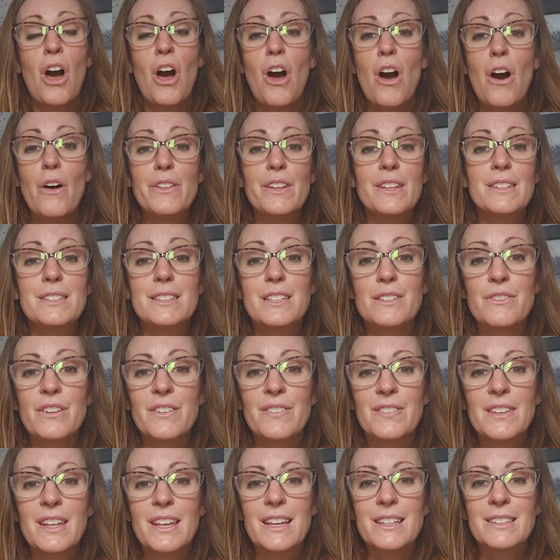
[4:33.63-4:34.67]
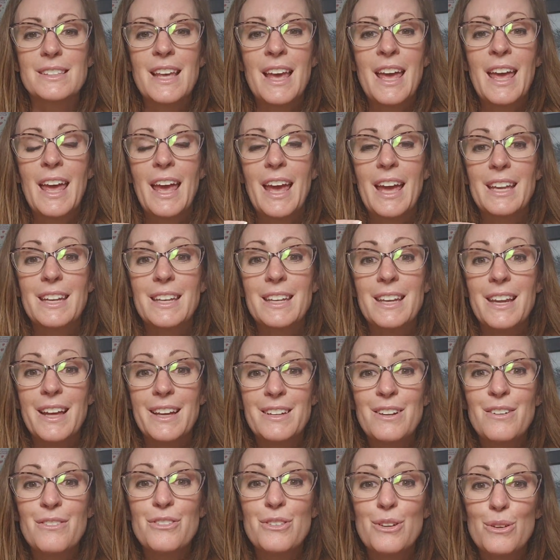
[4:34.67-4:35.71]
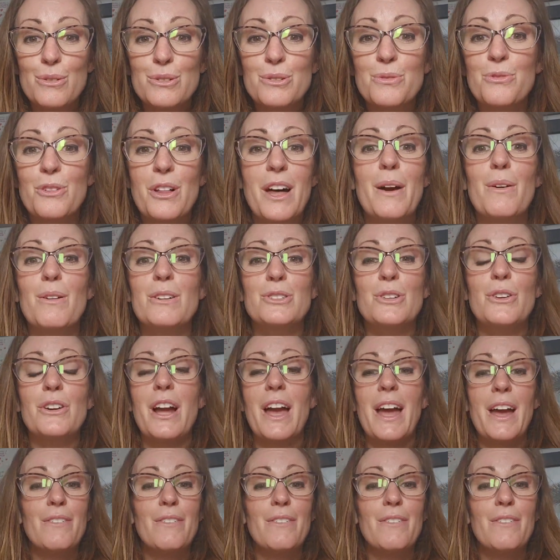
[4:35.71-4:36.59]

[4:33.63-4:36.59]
all these different things, and none of those flowers are